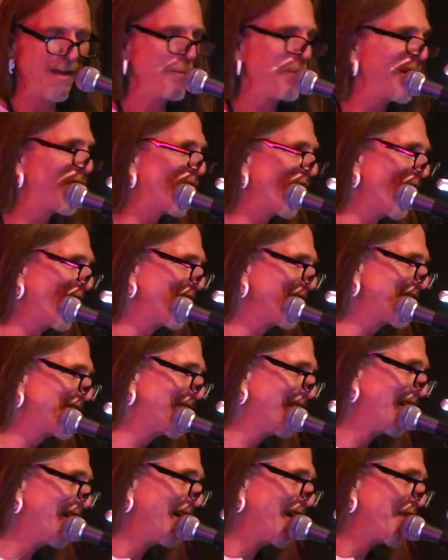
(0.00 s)

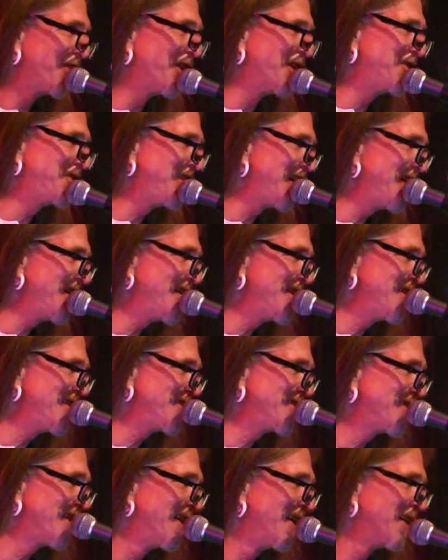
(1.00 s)
Because the
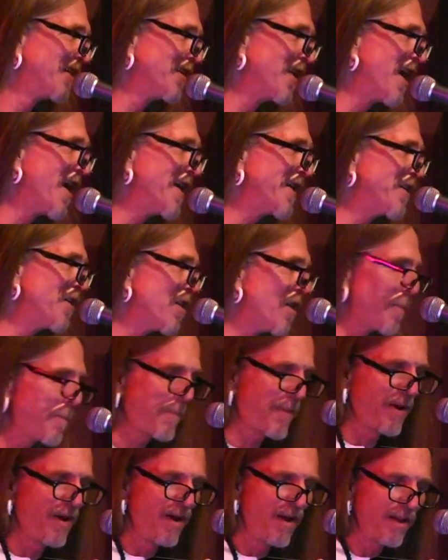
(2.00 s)
days line
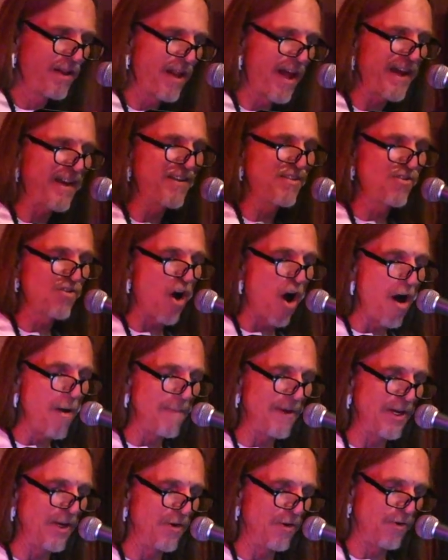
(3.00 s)
up like
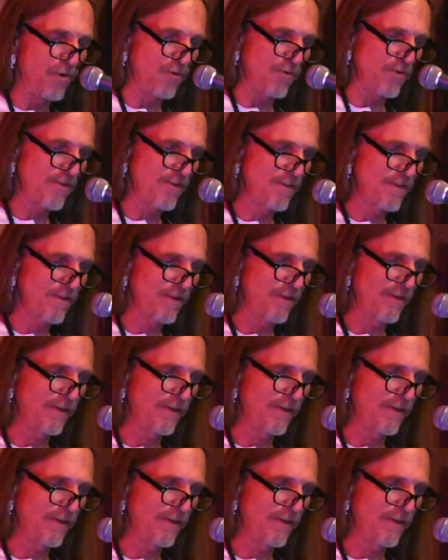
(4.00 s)
dominoes.